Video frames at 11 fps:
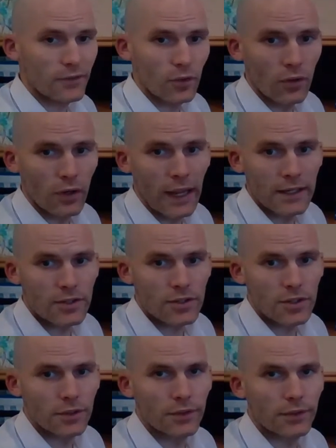for any
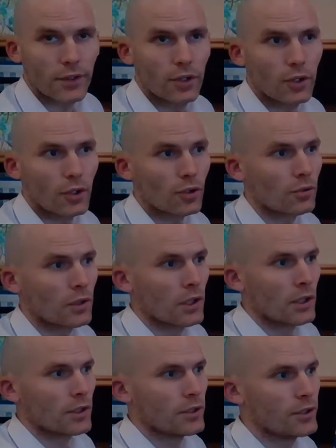students who
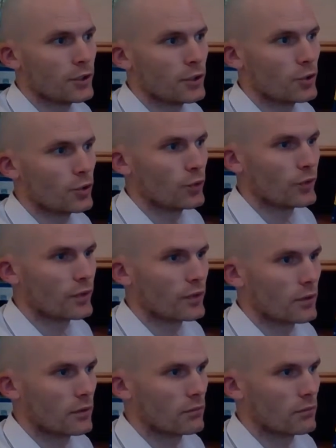use